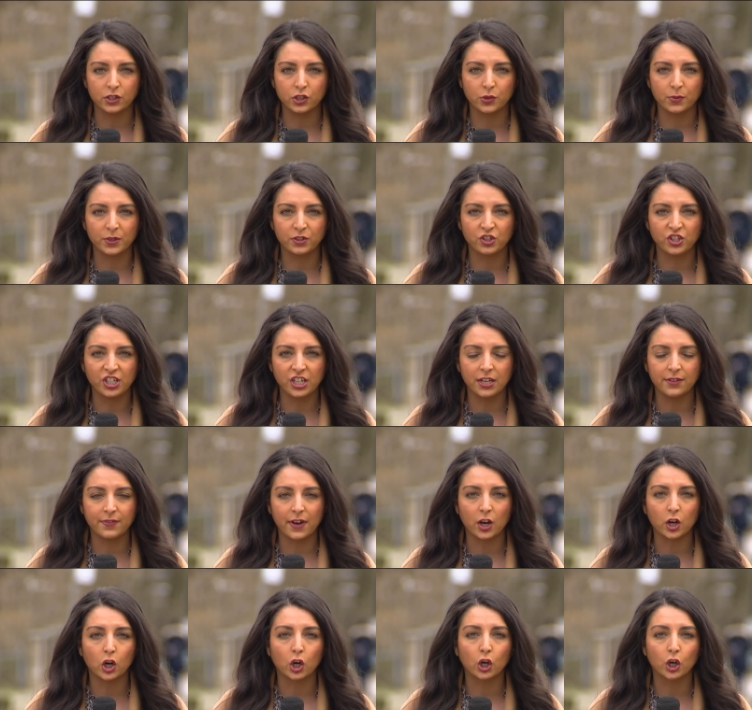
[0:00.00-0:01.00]
is to achieve
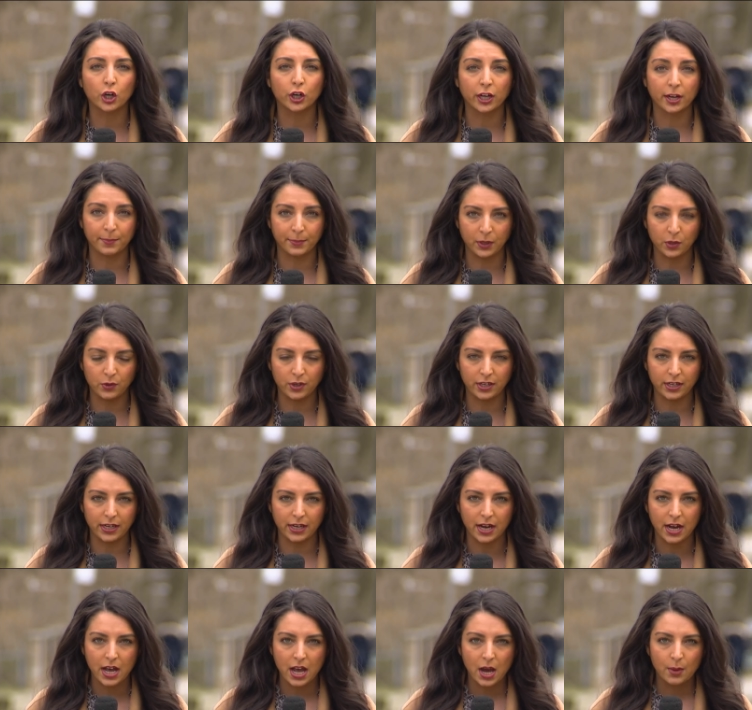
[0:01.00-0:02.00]
herd immunity.